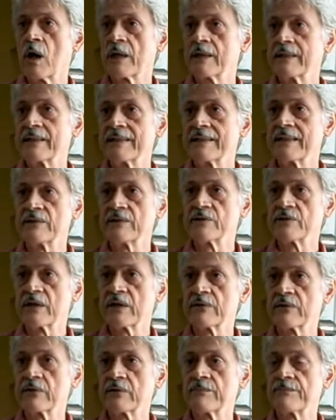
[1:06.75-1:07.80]
auditing each
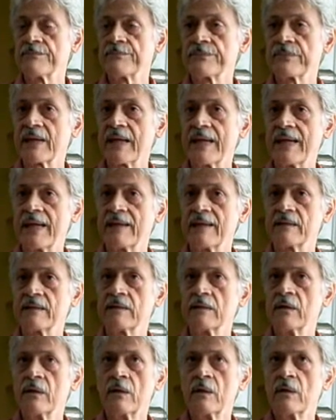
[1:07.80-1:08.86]
other,
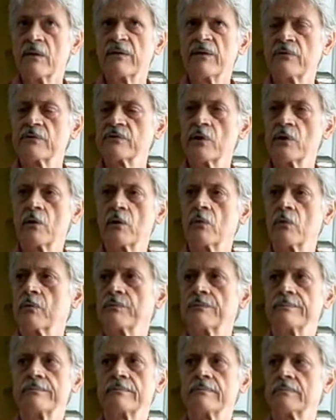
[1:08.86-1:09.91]
and there was
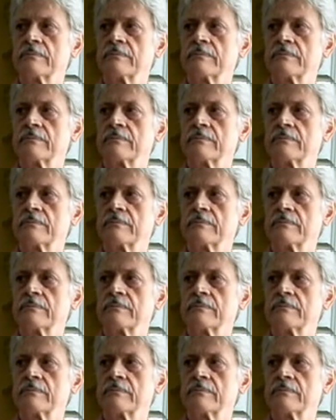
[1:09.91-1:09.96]
no